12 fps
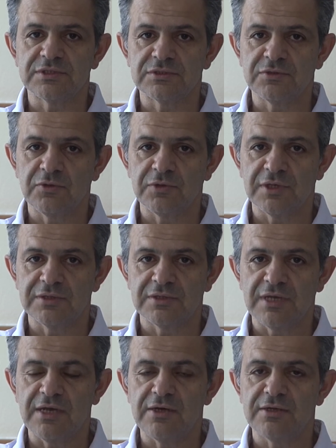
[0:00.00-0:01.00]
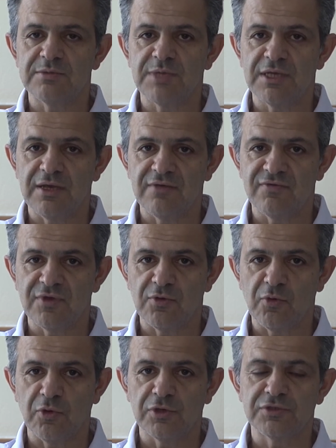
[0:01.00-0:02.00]
it's known under herd behavior
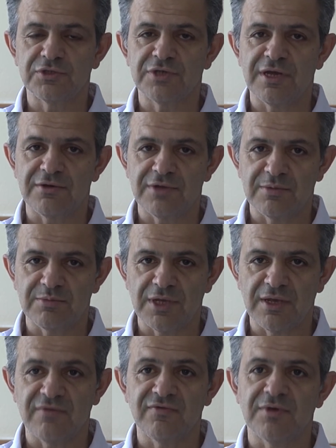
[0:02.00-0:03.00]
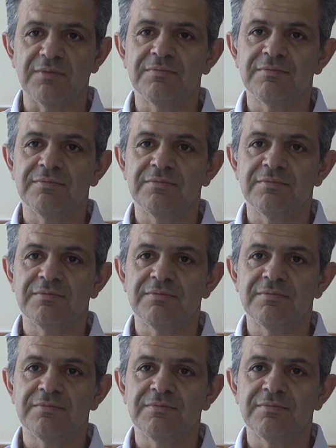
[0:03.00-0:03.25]
or contrarian behavior.